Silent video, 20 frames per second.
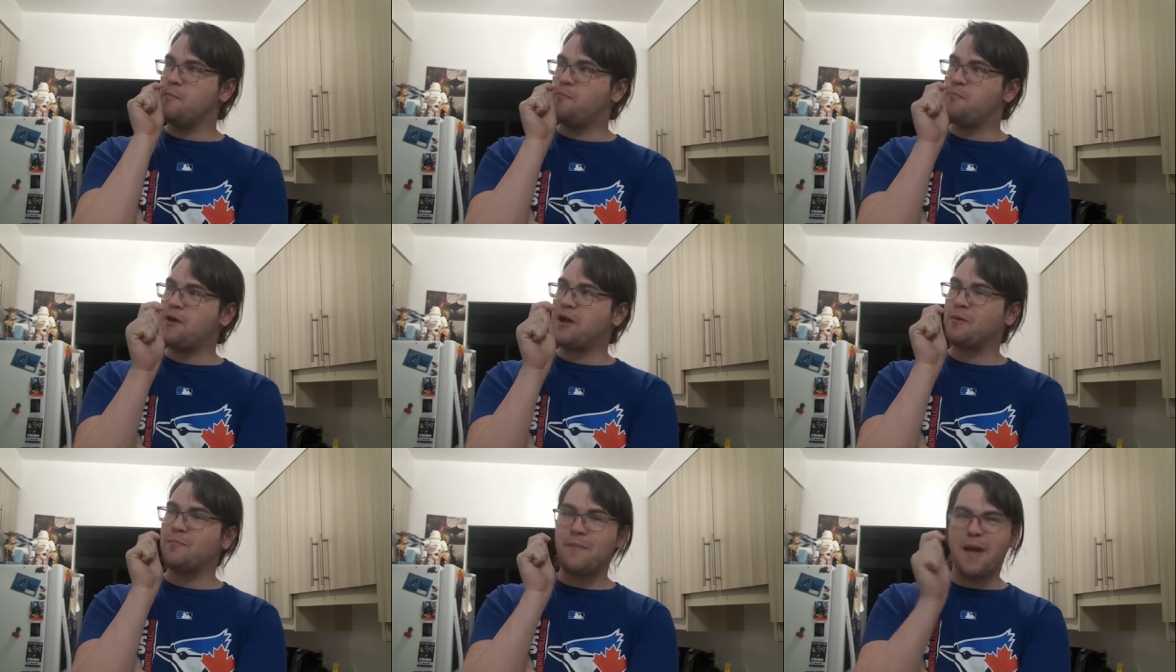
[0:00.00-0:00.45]

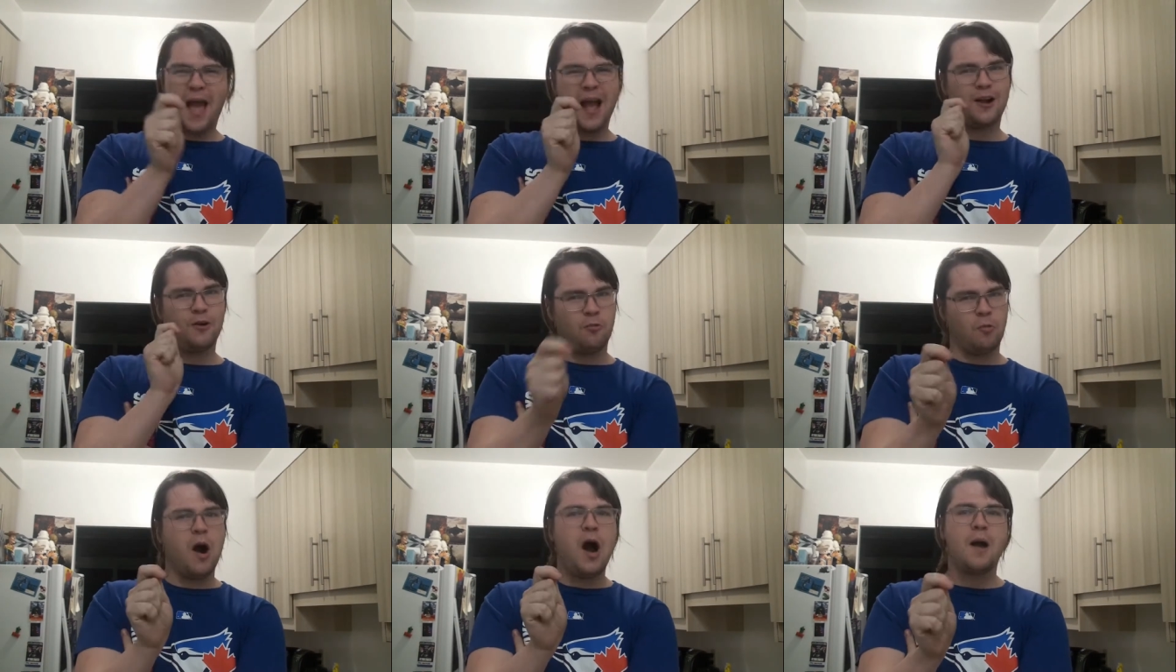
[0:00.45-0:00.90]
Big
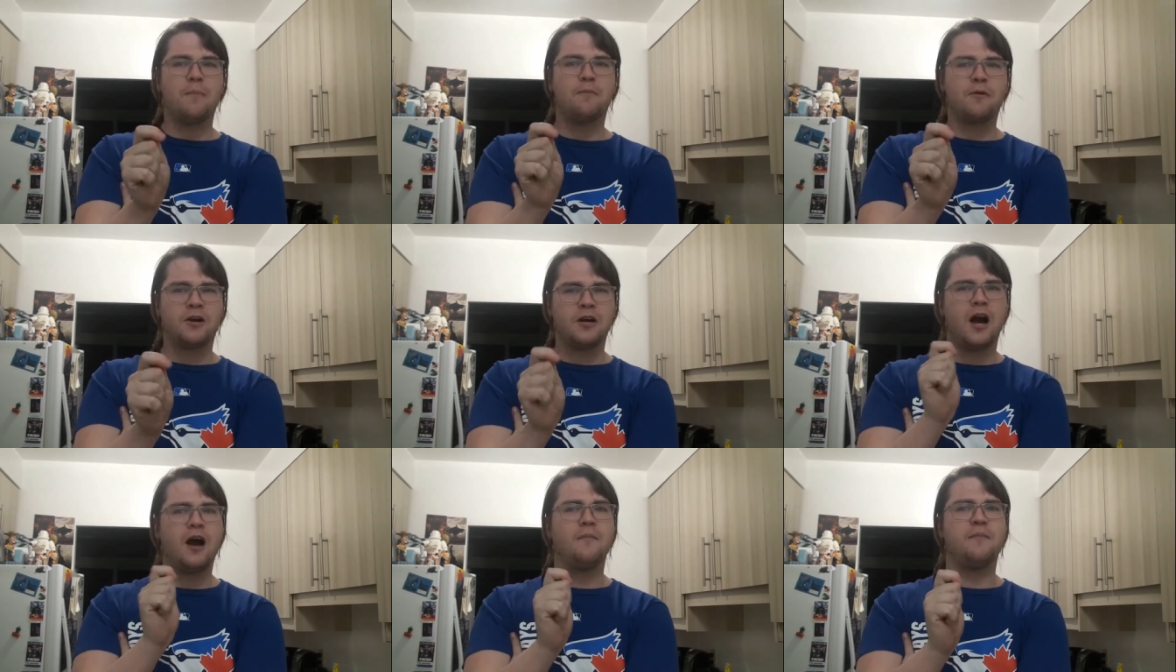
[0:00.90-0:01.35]
Mac
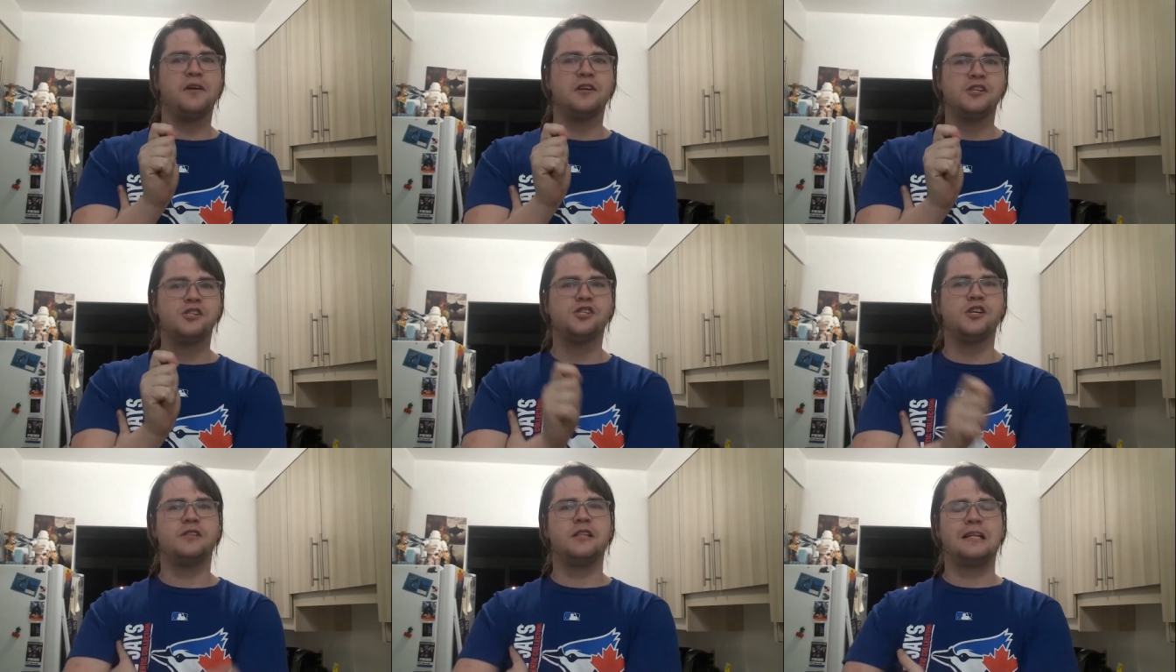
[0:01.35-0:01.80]
Whopper
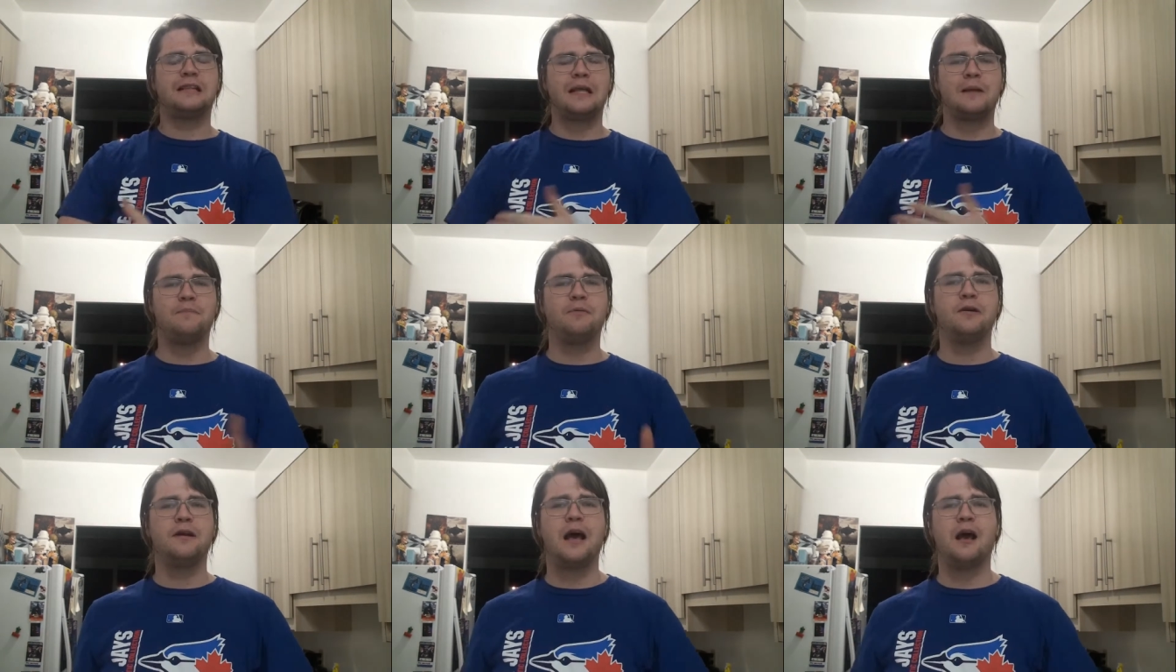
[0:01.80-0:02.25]
combination that
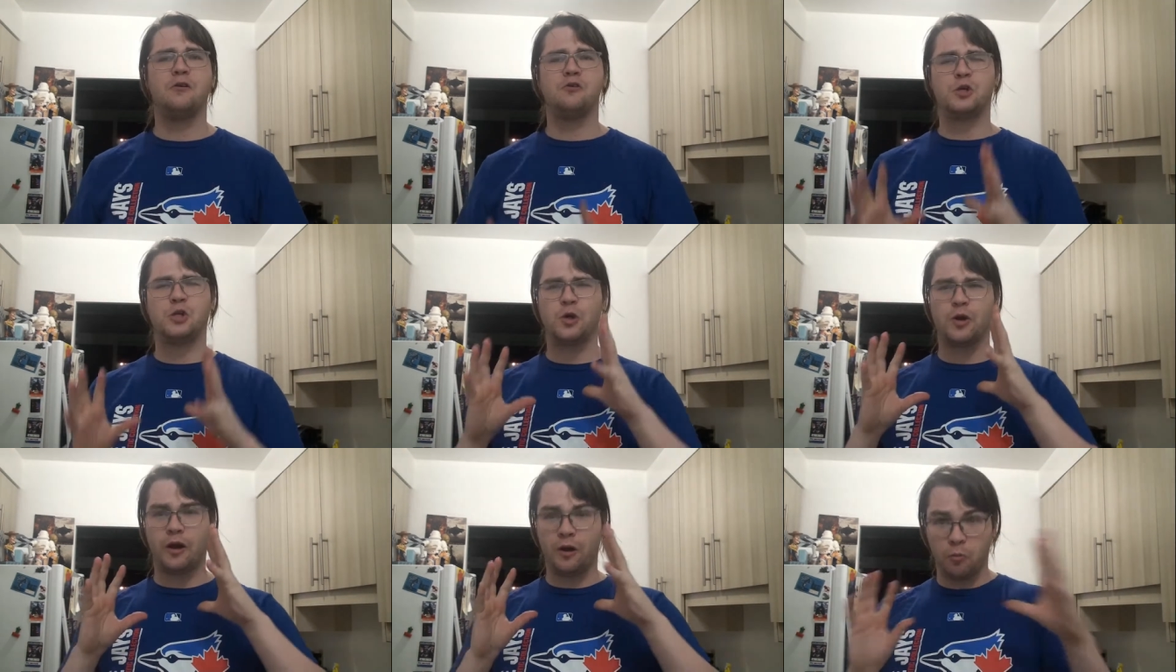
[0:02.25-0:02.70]
they put
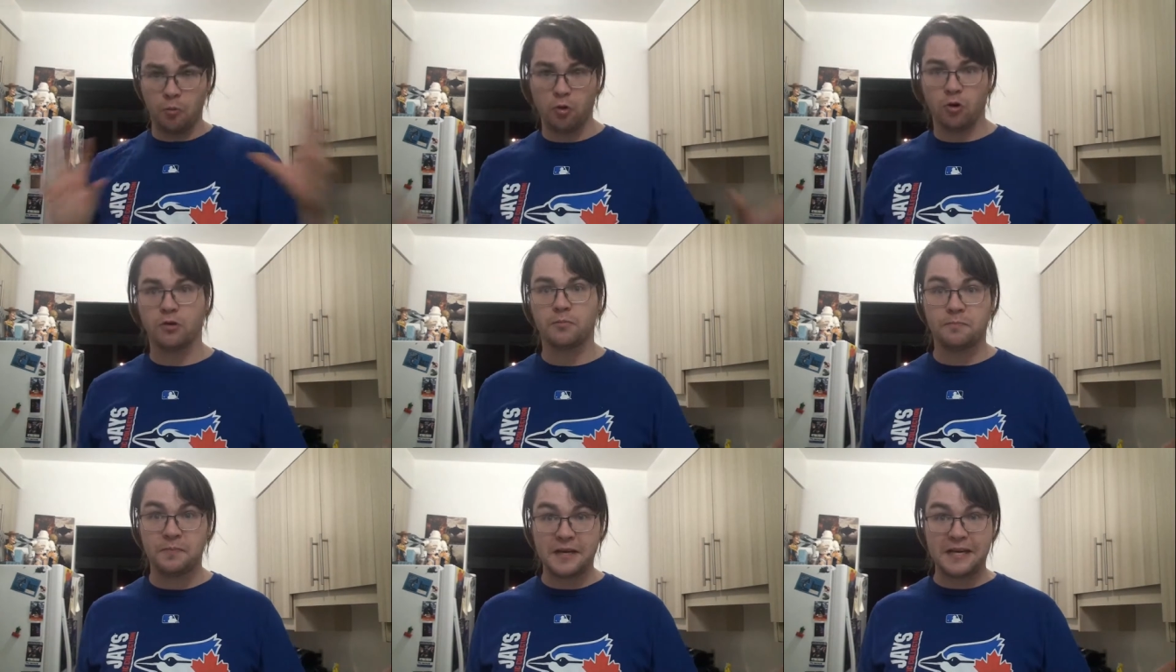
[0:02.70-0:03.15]
out during
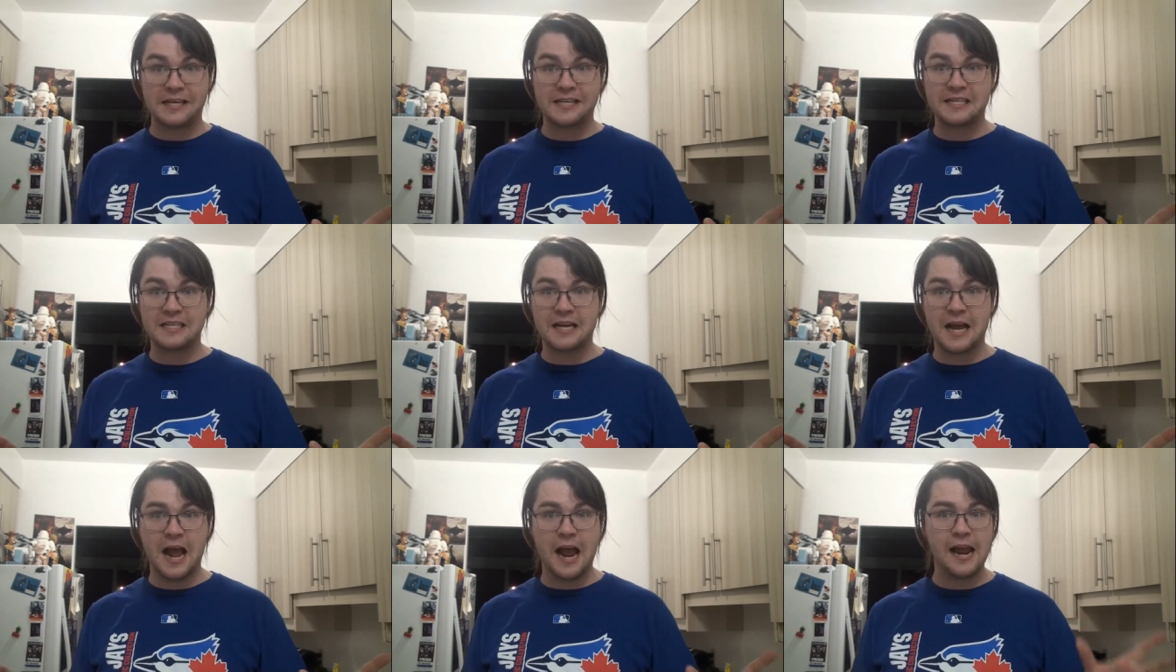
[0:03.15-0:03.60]
World
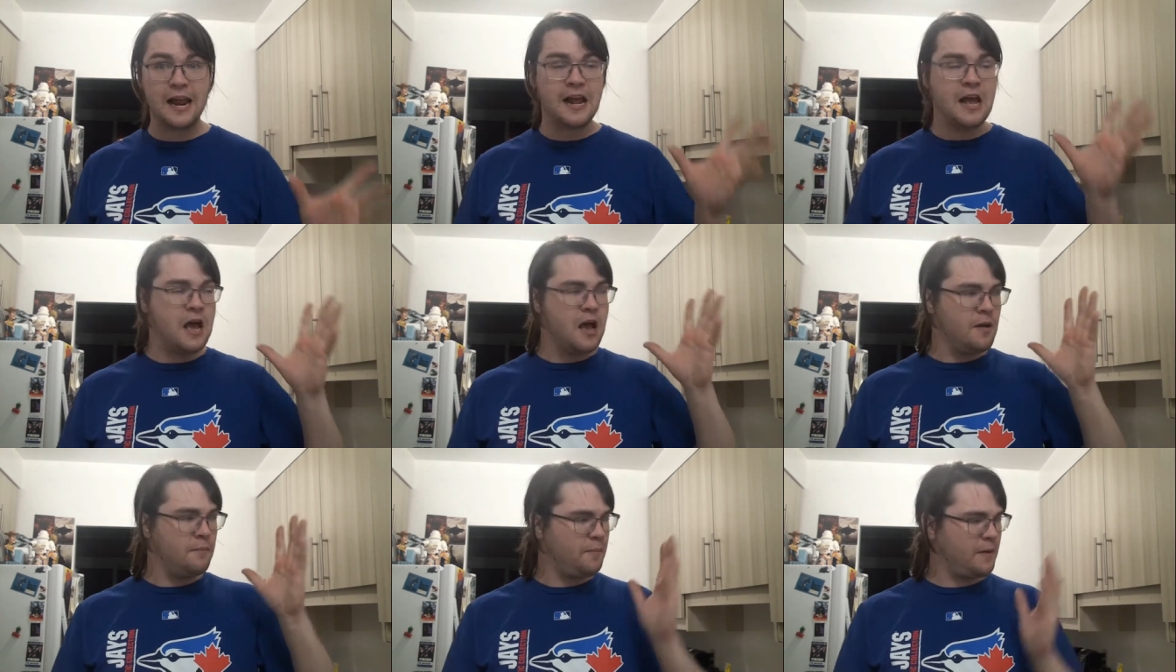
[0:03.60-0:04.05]
Peace Day,